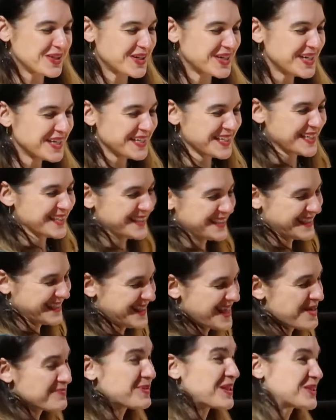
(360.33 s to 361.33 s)
with her.
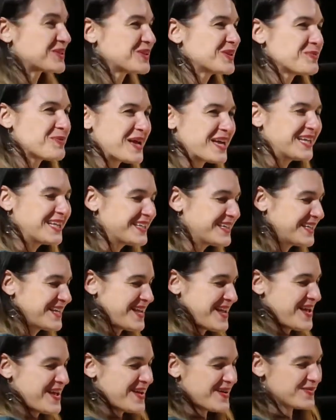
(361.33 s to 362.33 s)
Pleasure and the pain
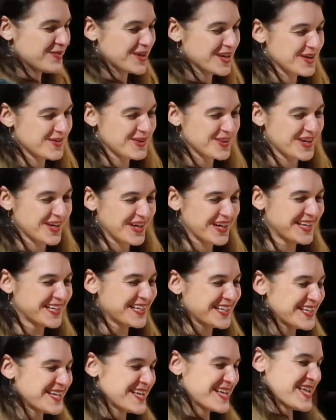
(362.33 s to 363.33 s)
of working with
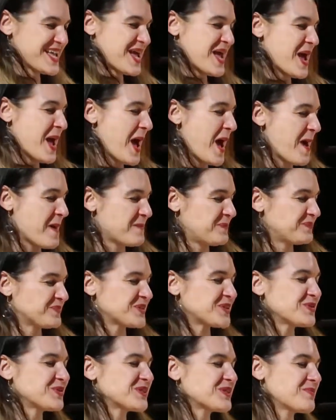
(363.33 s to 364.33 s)
her.
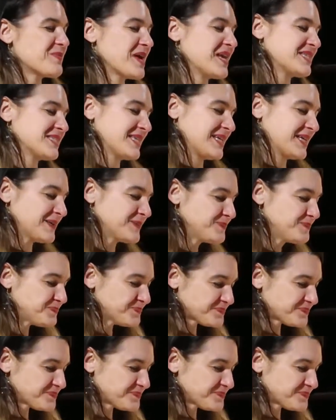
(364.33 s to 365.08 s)
She was amazing.